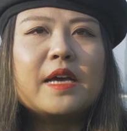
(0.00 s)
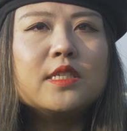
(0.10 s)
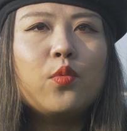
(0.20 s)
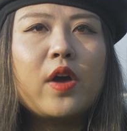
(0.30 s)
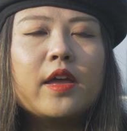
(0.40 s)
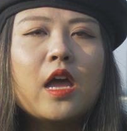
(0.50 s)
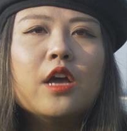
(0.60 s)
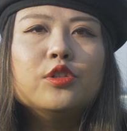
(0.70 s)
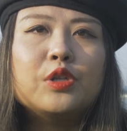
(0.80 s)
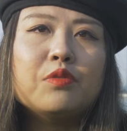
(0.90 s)
By the way,
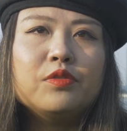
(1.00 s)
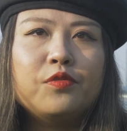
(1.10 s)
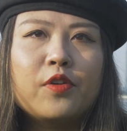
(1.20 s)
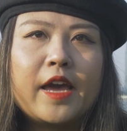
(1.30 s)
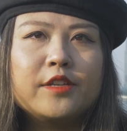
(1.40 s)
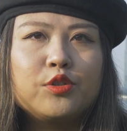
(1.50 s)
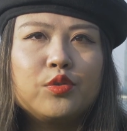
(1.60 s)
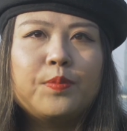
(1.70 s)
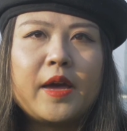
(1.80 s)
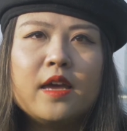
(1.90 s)
don't forget
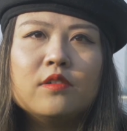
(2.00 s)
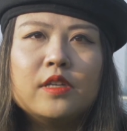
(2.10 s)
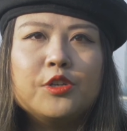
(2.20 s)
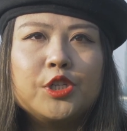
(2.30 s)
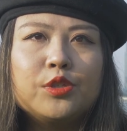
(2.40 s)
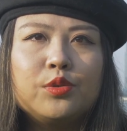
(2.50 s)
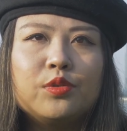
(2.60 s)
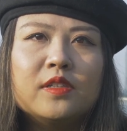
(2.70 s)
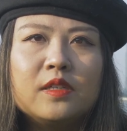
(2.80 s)
to pay attention to a